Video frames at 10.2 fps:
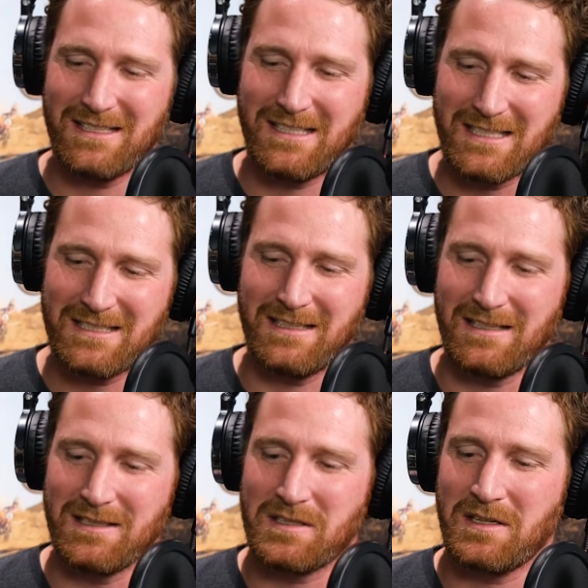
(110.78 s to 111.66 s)

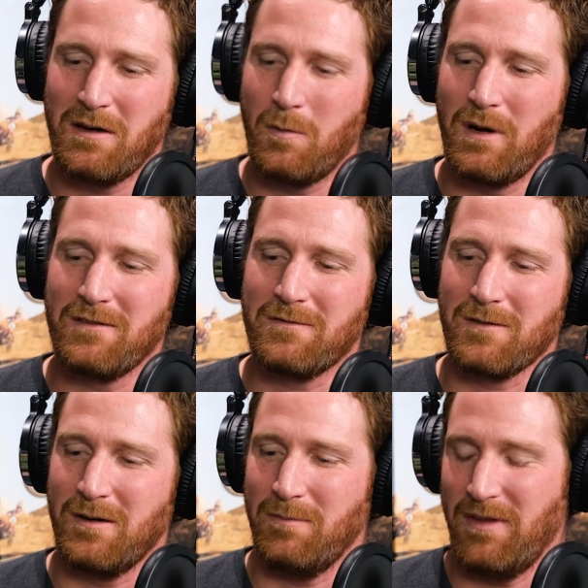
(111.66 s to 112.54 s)
distance away
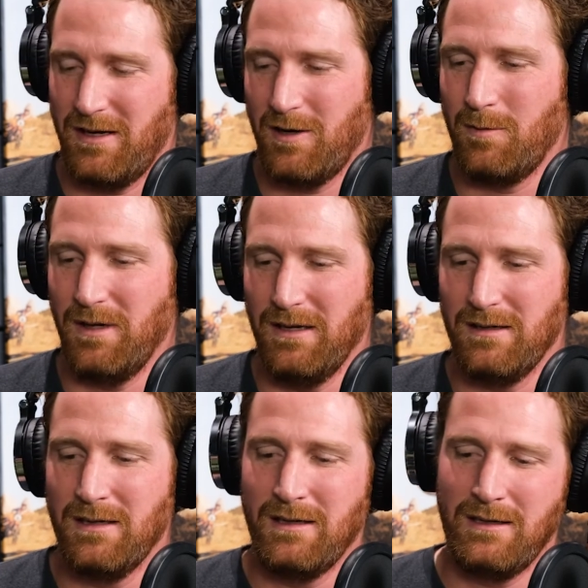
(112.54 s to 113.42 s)
from the
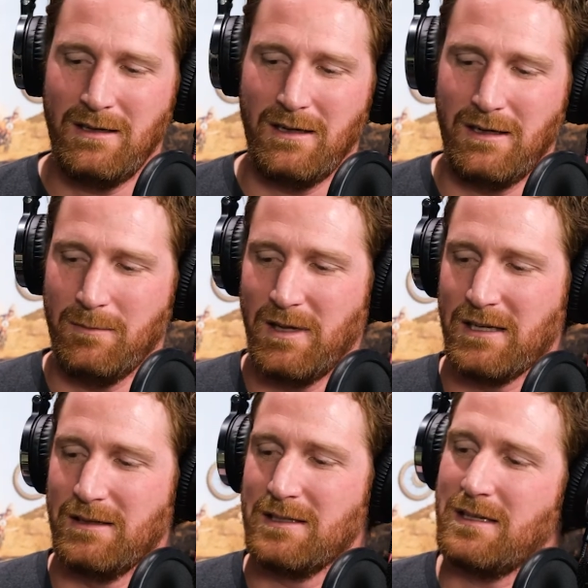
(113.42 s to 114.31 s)
helmet.
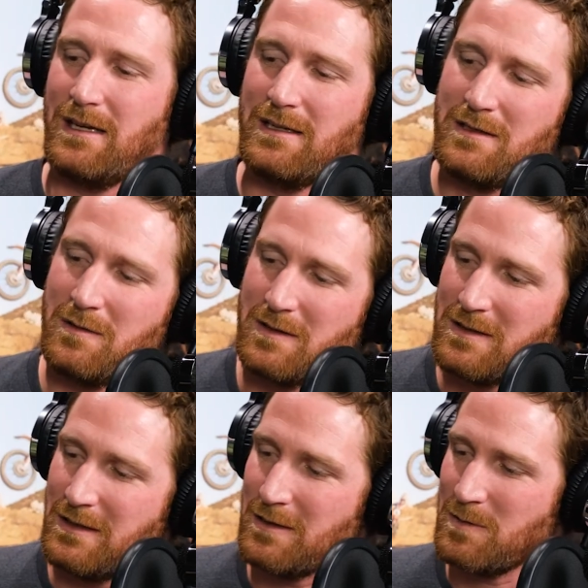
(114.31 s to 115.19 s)
Like in this case, you can
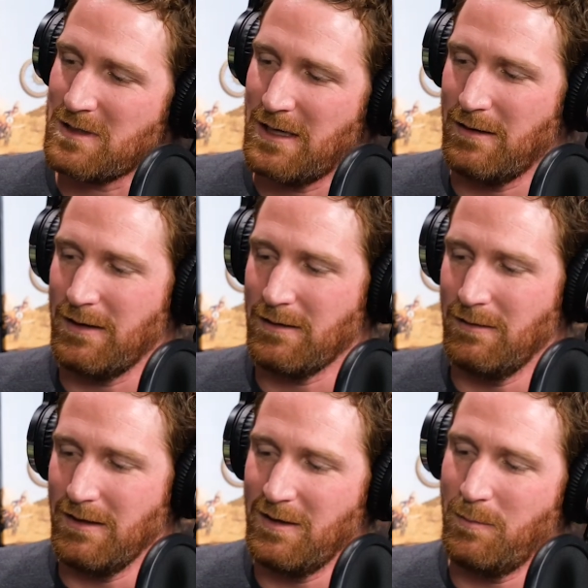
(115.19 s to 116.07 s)
see this one's kind of
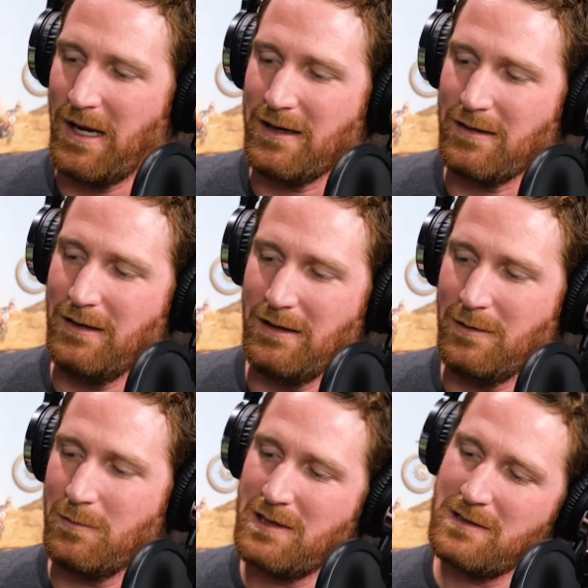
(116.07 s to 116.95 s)
like leaned back
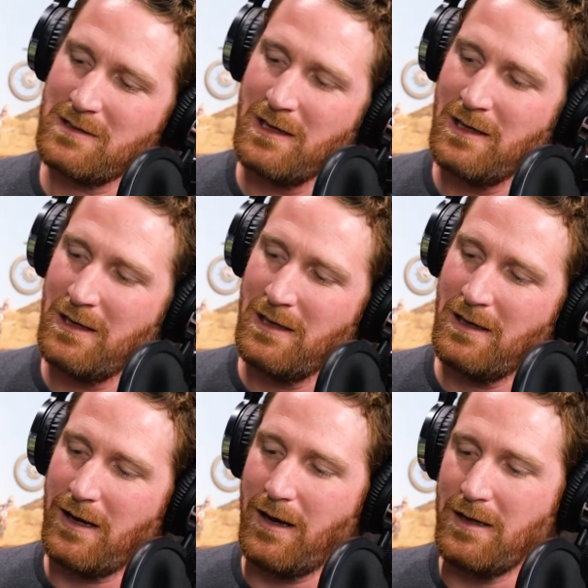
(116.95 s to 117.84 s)
anyways.
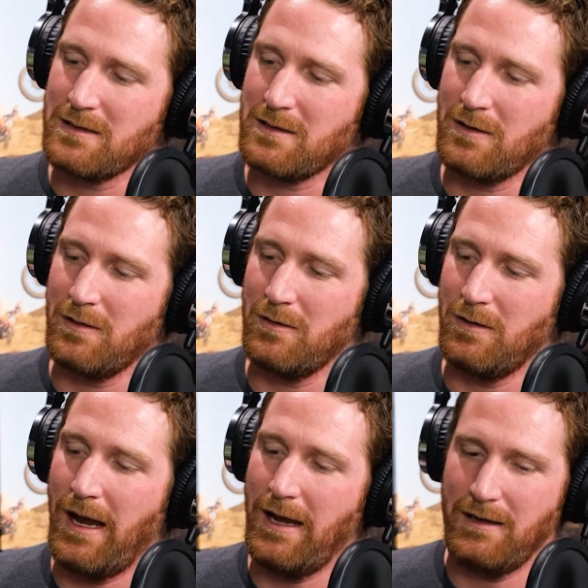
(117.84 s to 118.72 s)
And
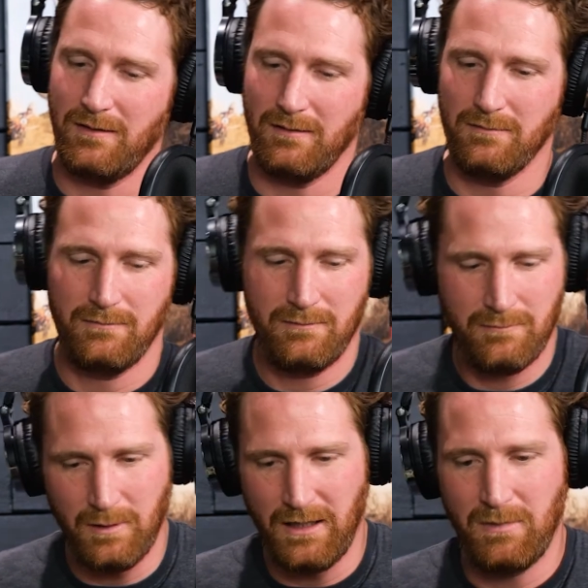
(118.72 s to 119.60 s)
so I had to,
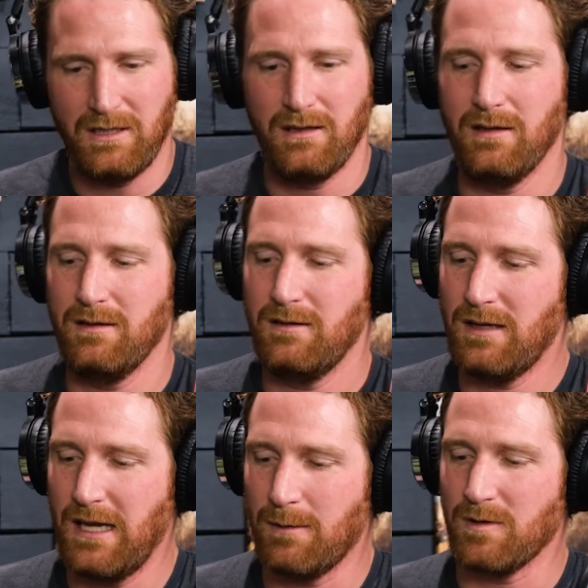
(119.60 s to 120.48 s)
when I made
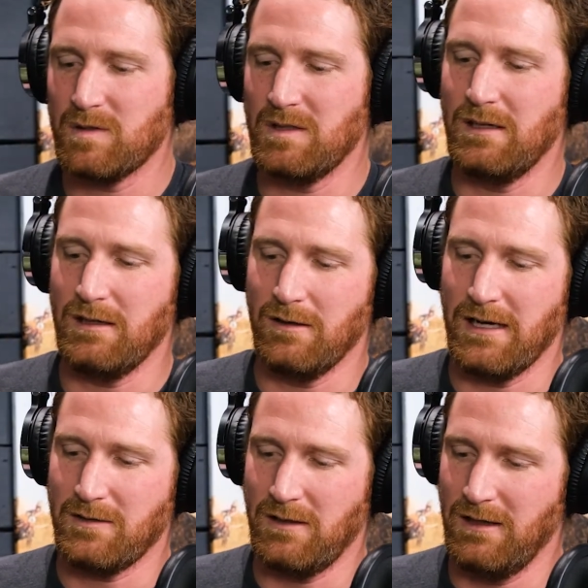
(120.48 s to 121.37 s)
the camera sit in here,
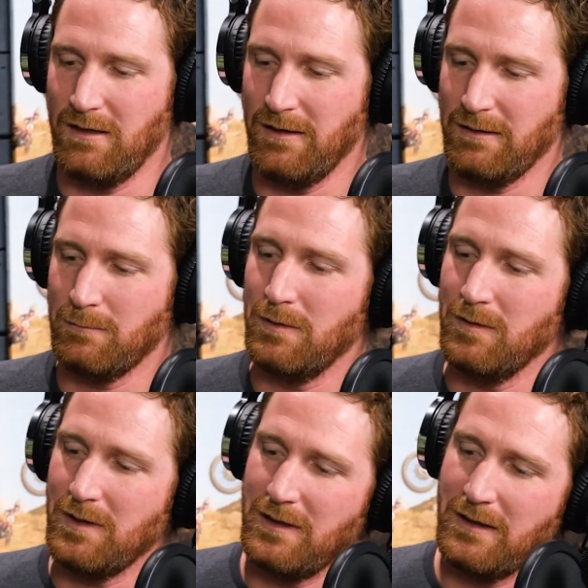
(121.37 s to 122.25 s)
I actually had to like
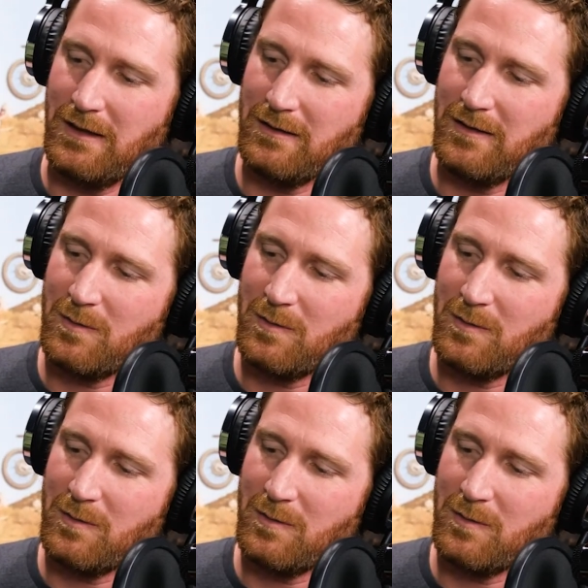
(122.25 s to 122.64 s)
really dig this